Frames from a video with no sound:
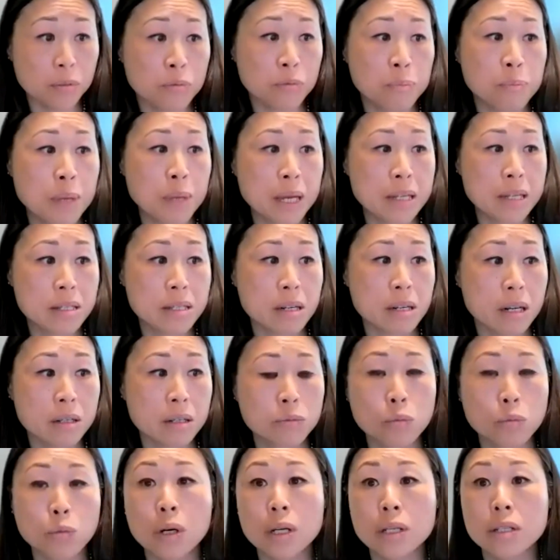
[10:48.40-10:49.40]
based
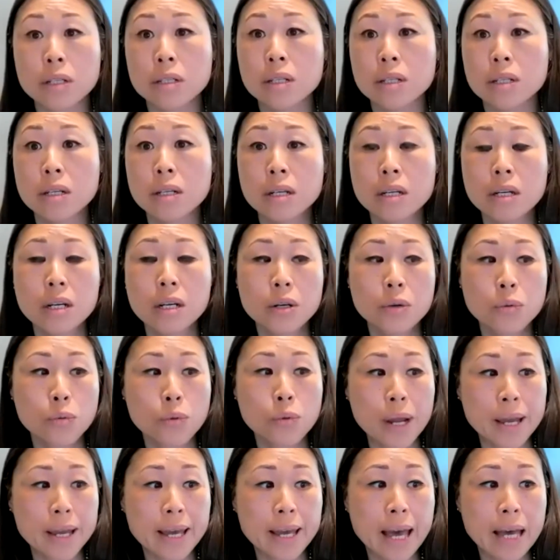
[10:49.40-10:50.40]
on what
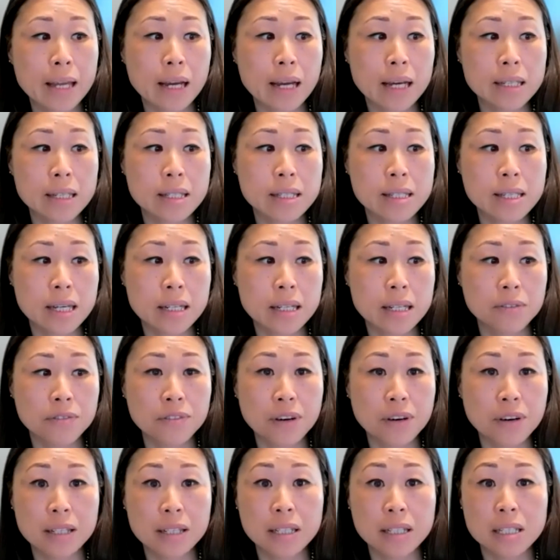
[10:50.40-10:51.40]
Ray had
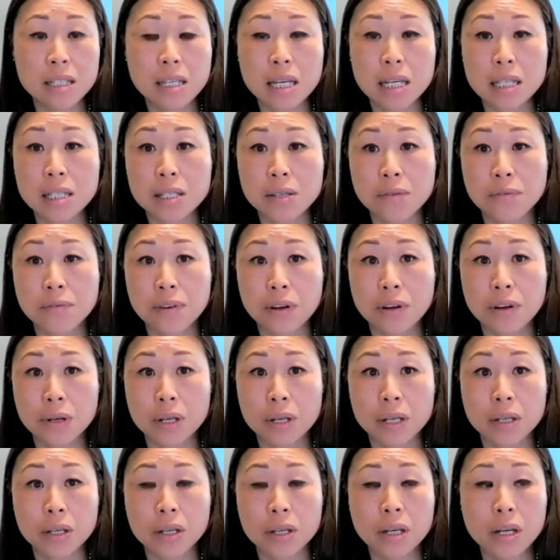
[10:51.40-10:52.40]
identified. It's a
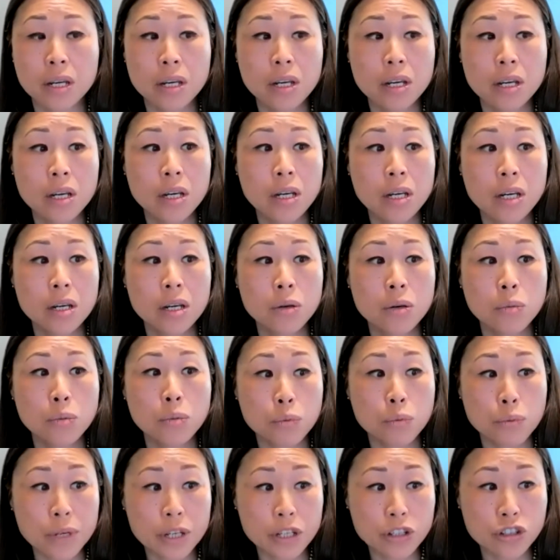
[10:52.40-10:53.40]
very
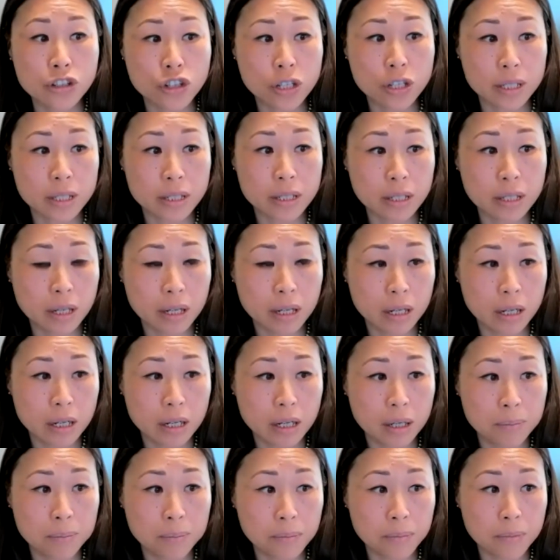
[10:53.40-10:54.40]
rigid
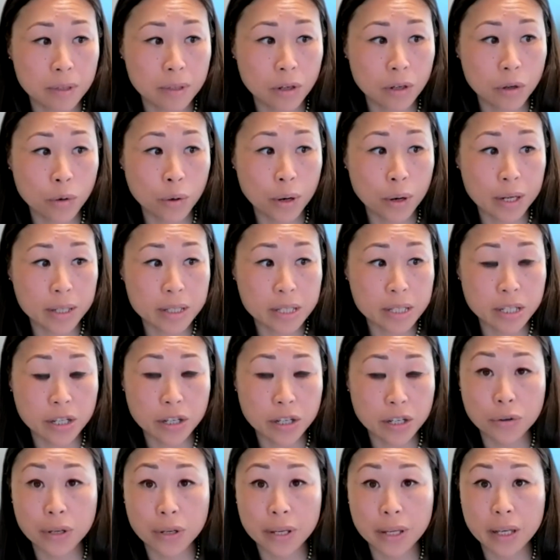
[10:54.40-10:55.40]

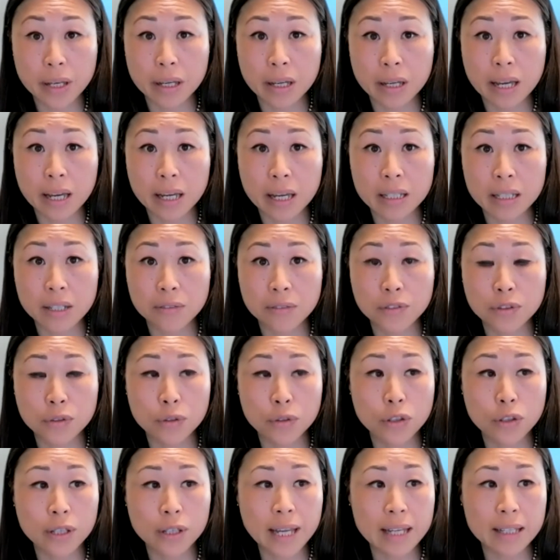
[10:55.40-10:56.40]
criteria. And if you
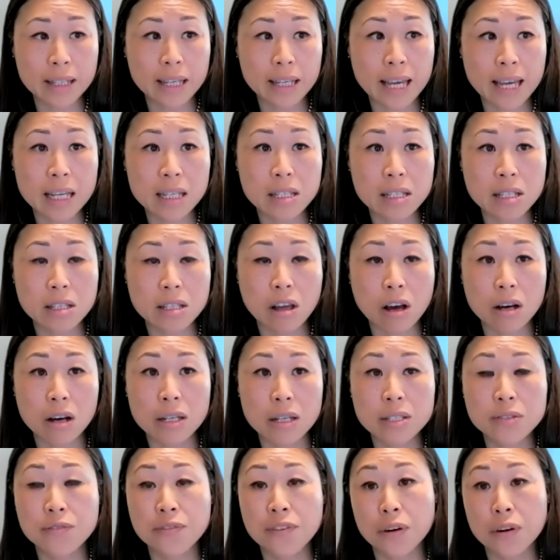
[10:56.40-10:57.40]
look at case law,
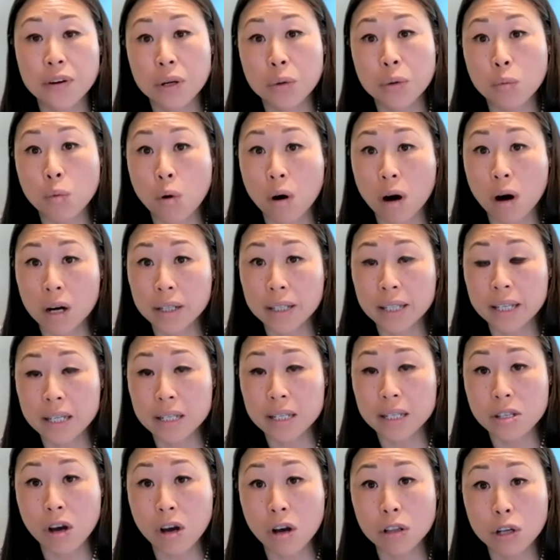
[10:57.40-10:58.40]
it's very wonky.
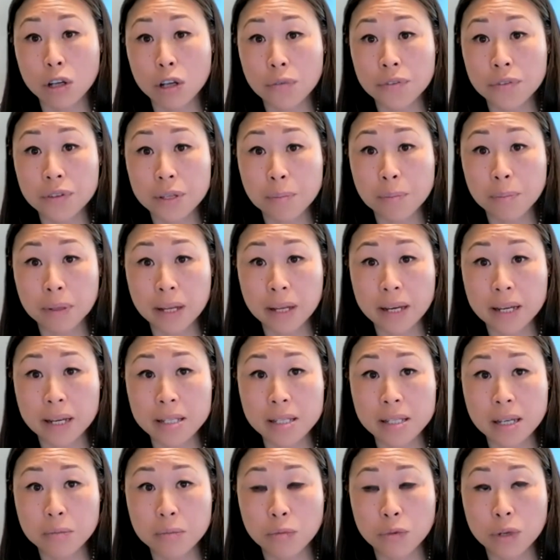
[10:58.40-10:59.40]
It's all over the
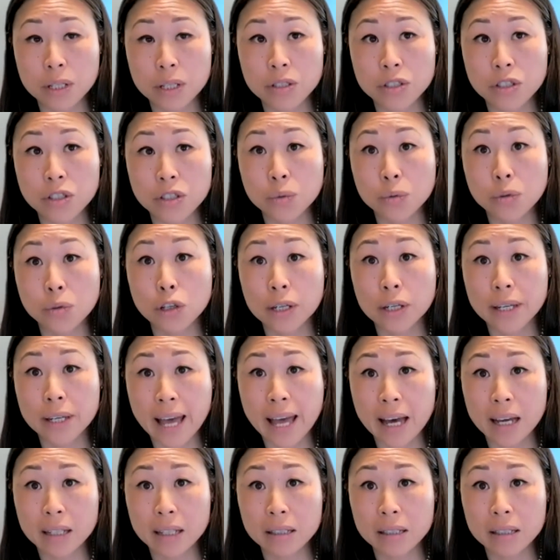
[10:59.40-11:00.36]
place. And when you look at